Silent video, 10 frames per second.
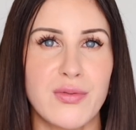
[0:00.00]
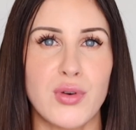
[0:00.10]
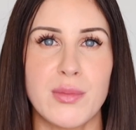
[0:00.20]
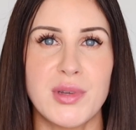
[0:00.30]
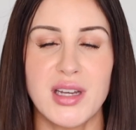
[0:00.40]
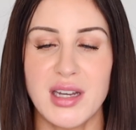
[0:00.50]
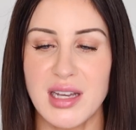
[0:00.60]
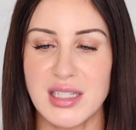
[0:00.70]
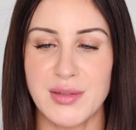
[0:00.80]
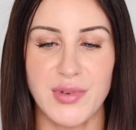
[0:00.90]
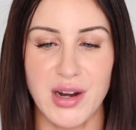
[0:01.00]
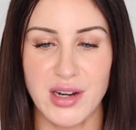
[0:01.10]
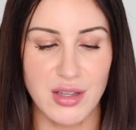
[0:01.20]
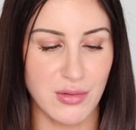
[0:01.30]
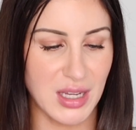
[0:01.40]
formula. It's
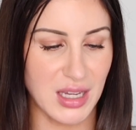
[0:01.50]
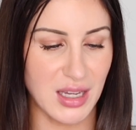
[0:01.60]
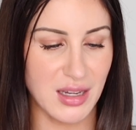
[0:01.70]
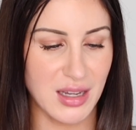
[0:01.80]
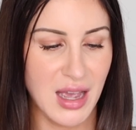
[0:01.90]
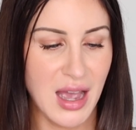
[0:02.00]
very unique.